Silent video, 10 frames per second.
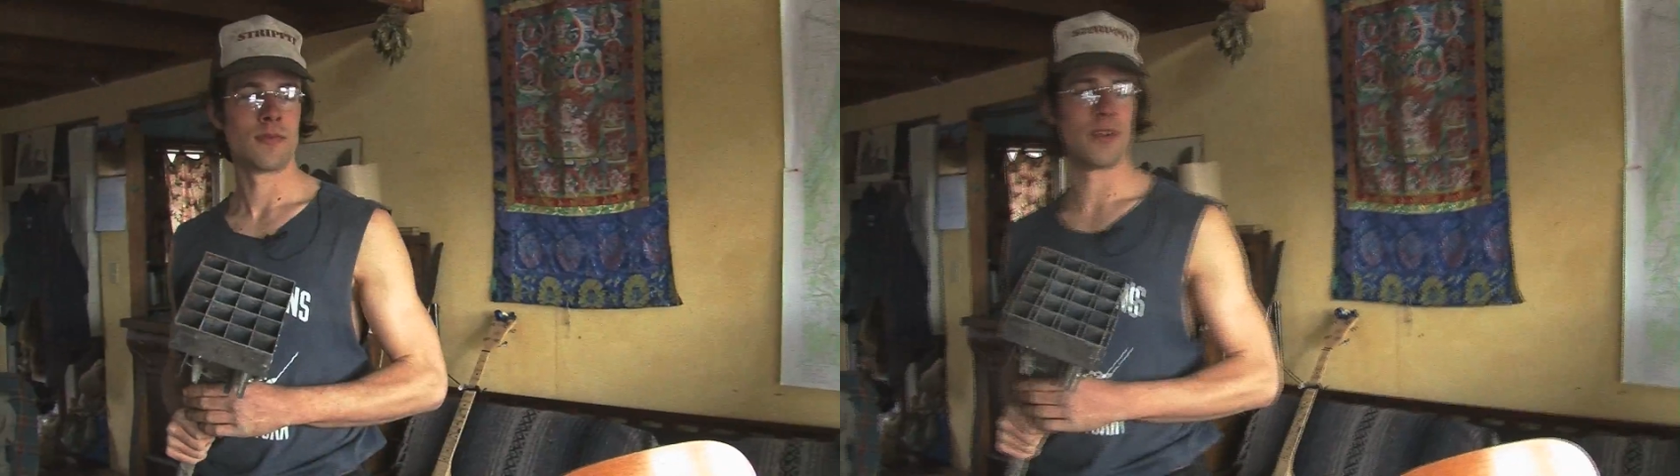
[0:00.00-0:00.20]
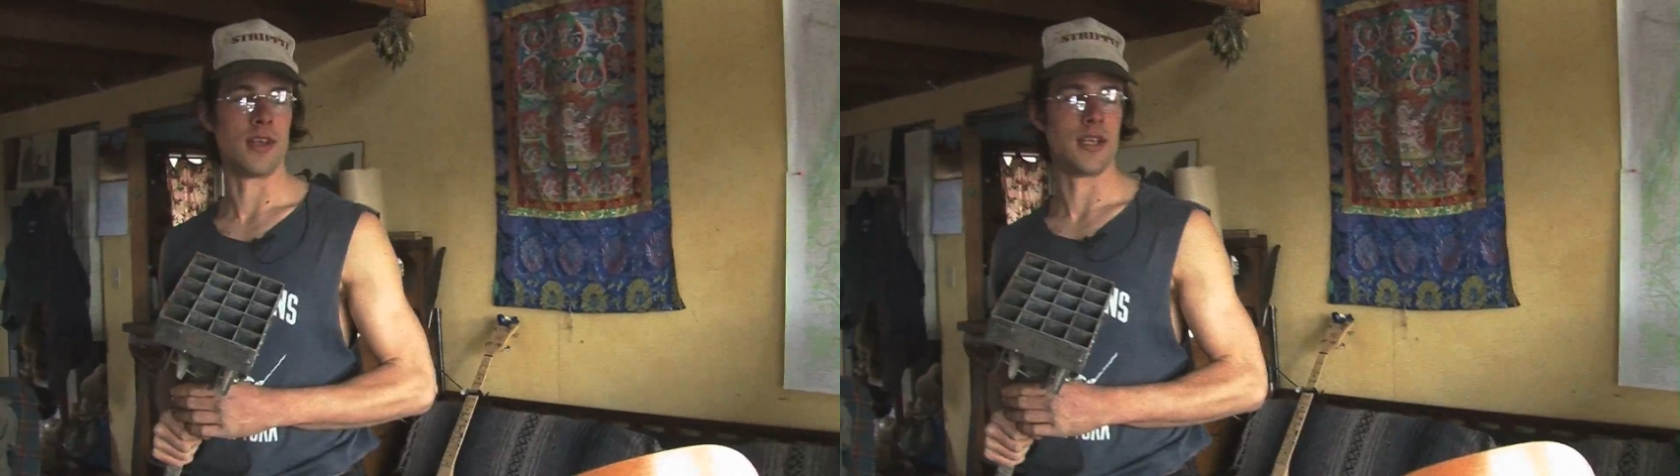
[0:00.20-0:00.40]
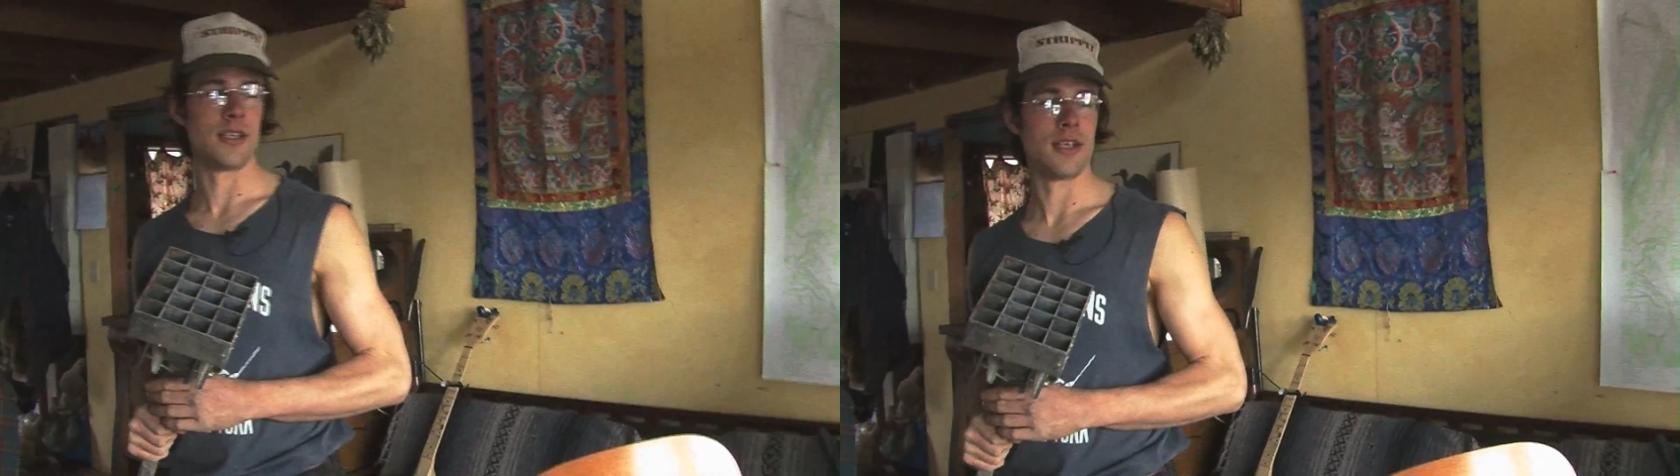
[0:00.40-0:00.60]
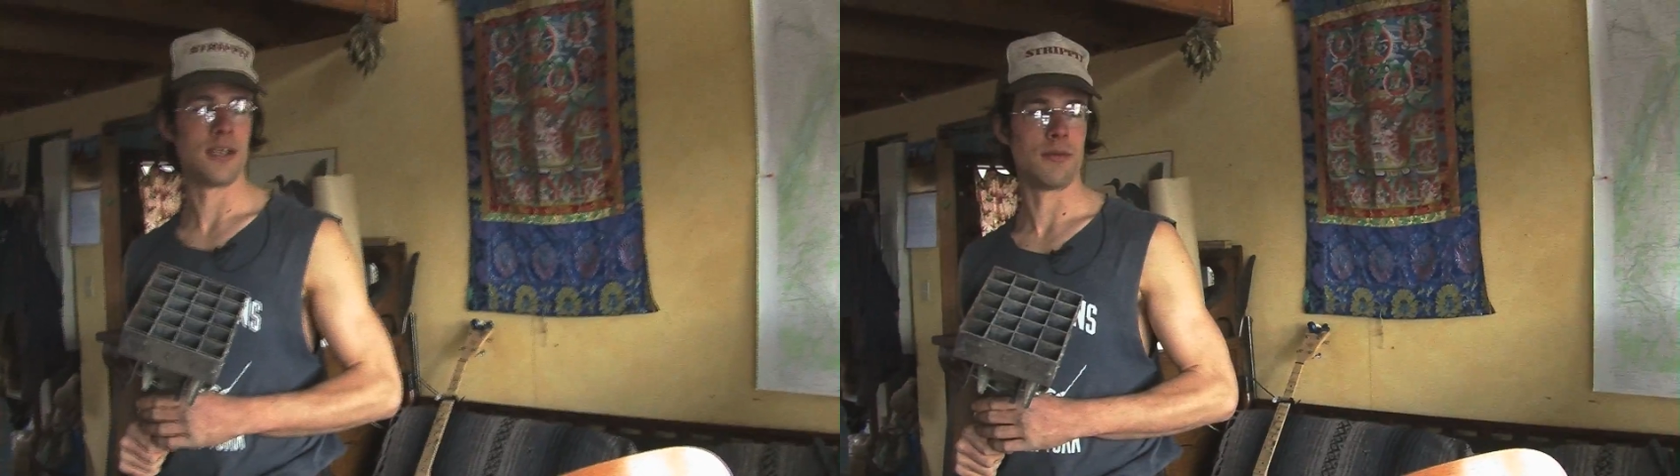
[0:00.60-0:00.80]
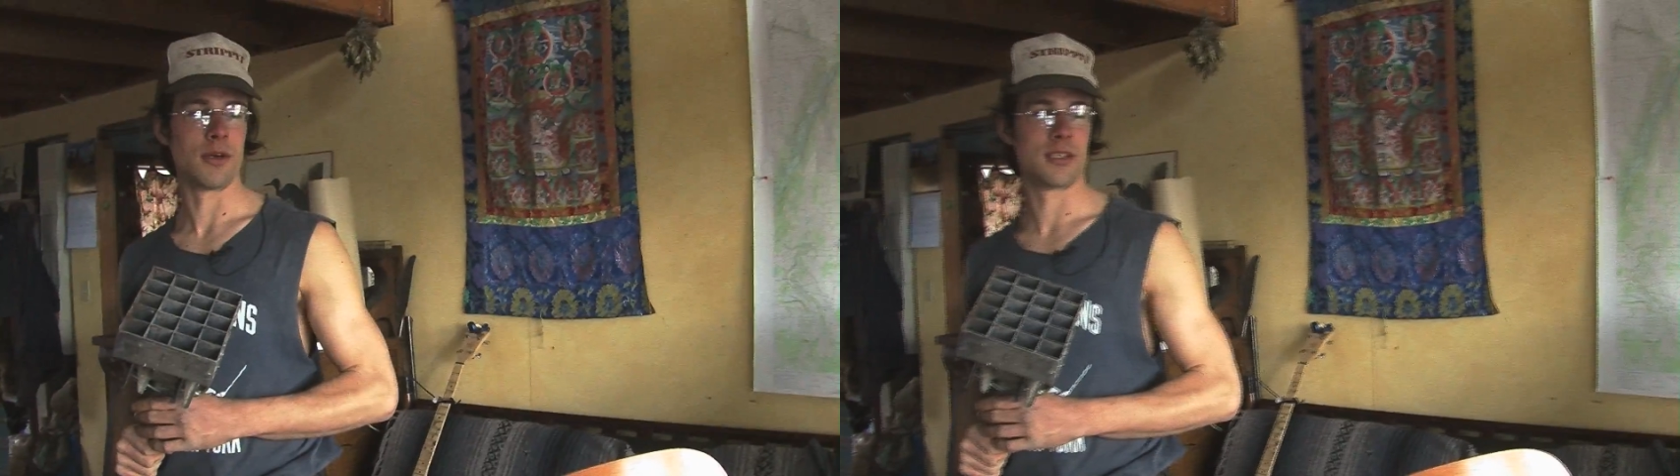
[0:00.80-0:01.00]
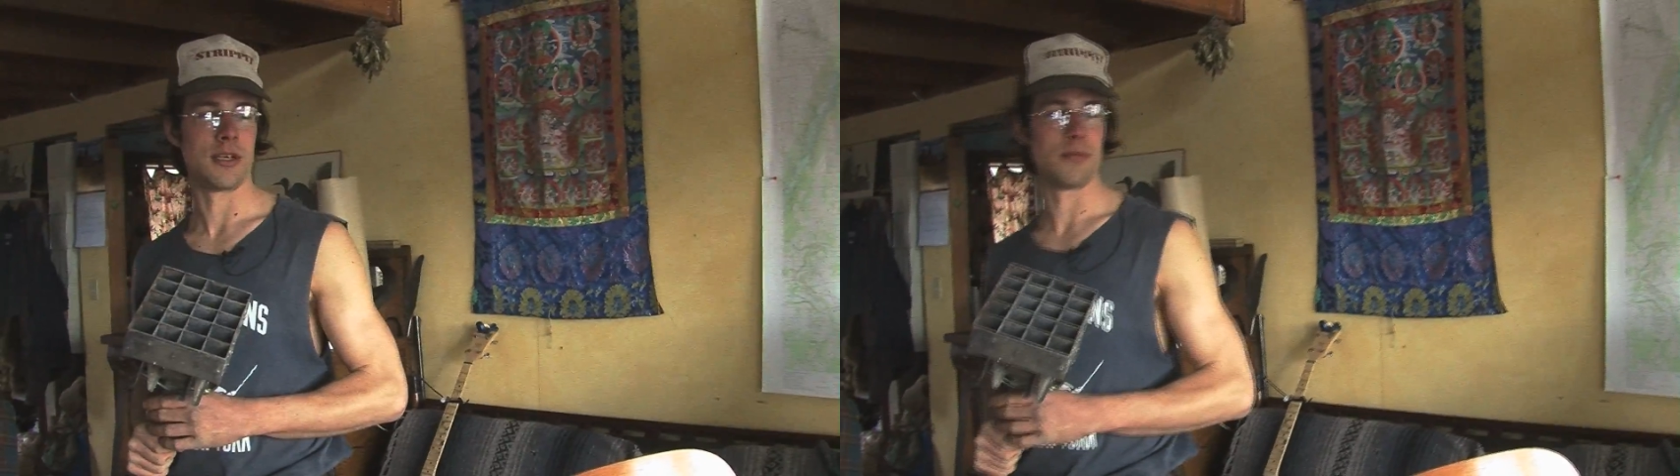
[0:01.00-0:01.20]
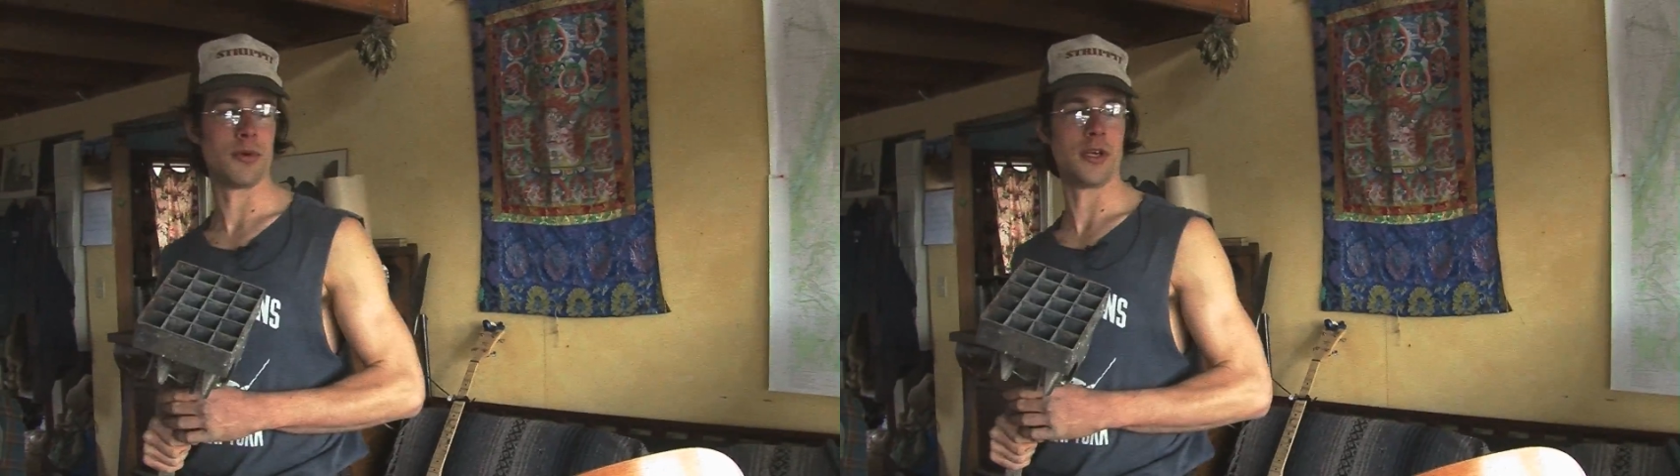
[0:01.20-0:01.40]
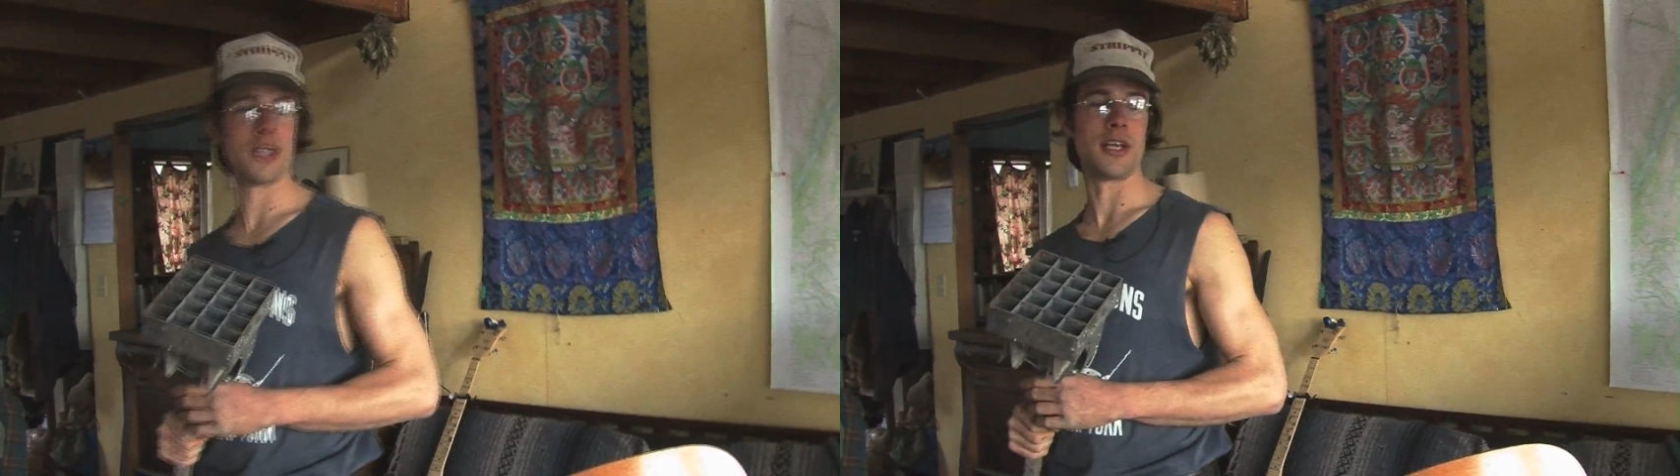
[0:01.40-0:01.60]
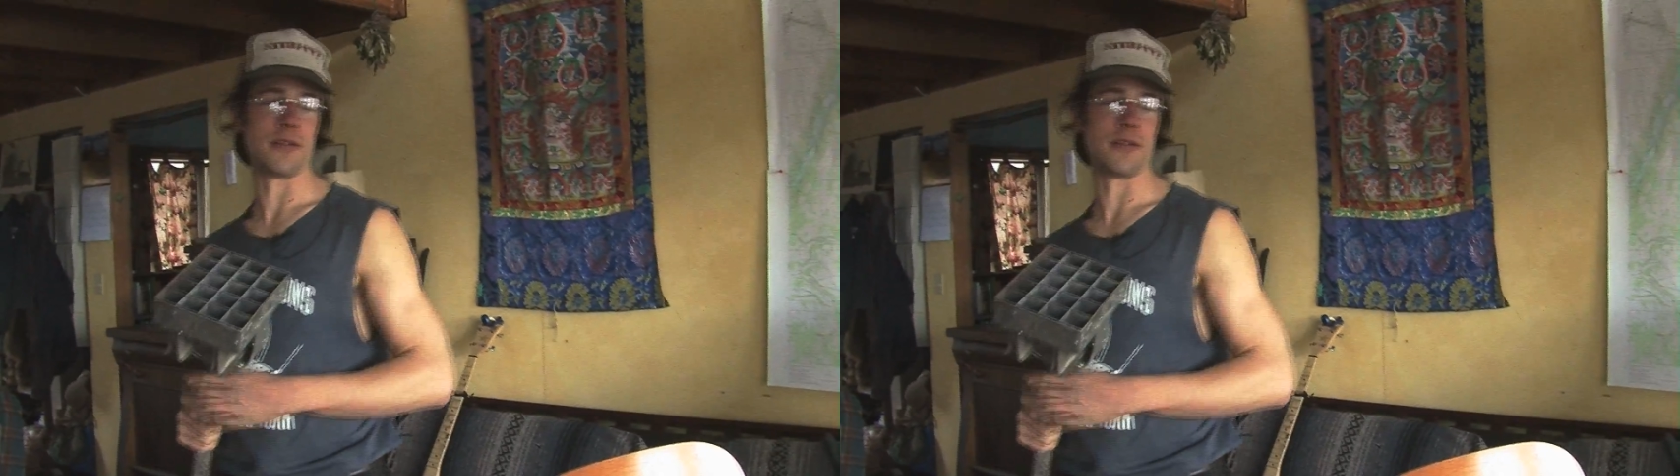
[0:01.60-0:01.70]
And it works out pretty good.